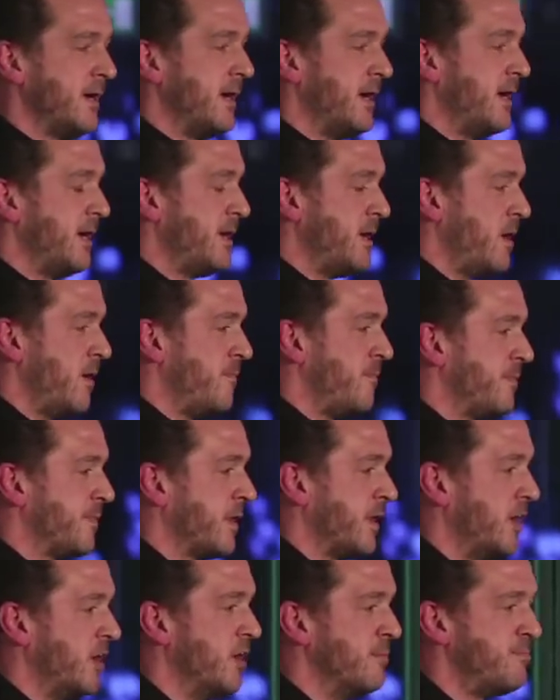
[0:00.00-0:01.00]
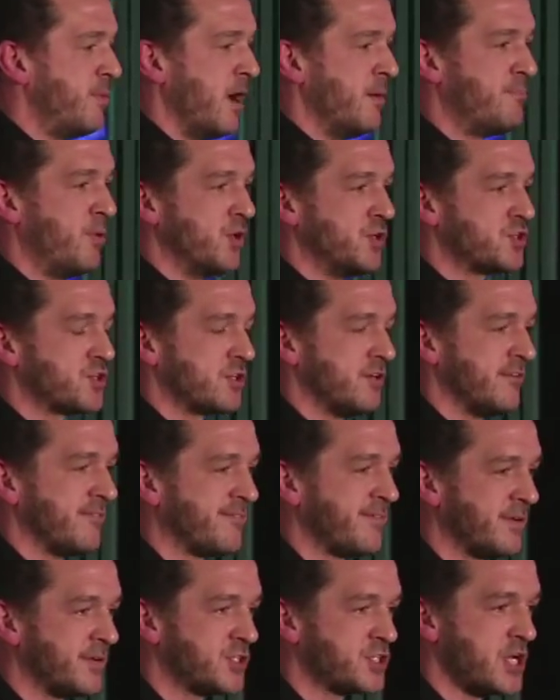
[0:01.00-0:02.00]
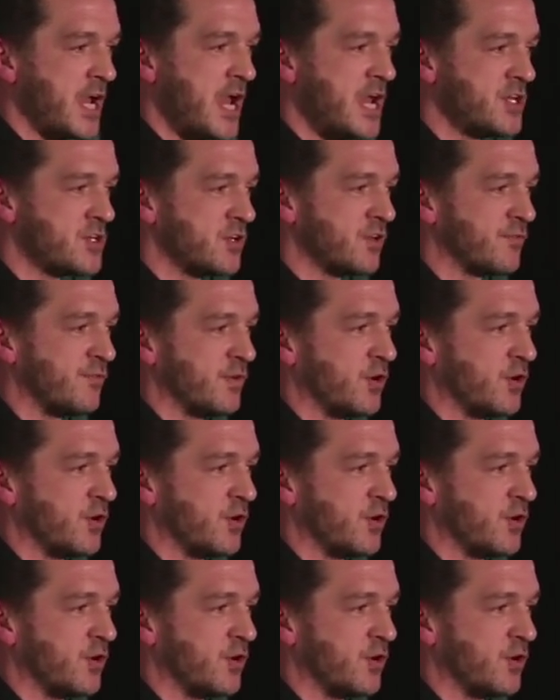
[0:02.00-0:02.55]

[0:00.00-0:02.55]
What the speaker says: A bunch of changes,